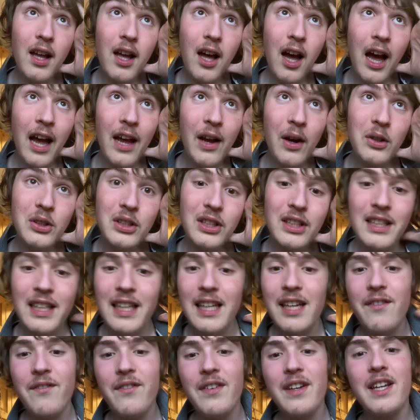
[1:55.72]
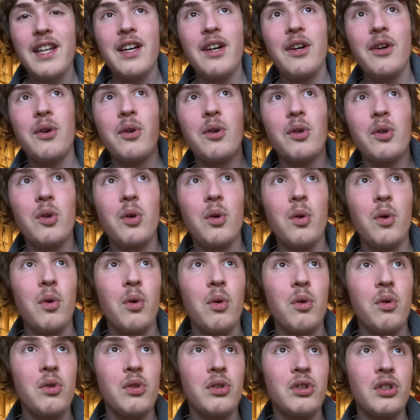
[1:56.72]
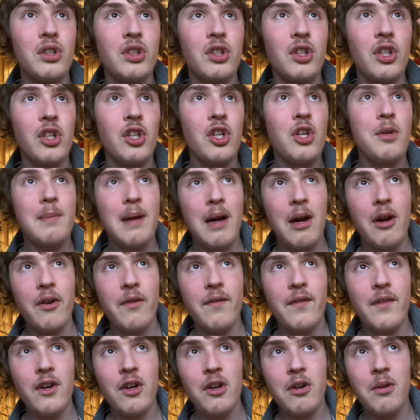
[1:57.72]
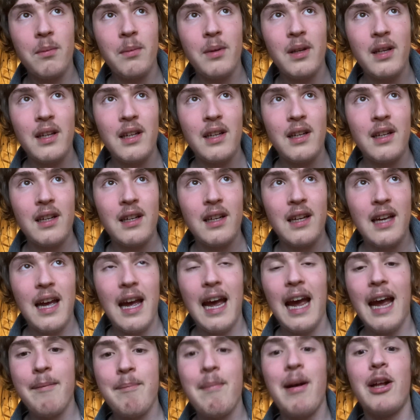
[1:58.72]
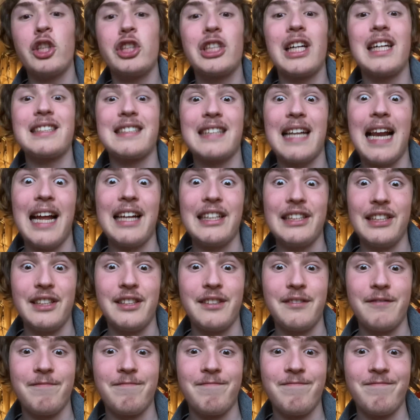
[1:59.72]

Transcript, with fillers: I also did a video called The New Mario Film and Magic Head's Glasses.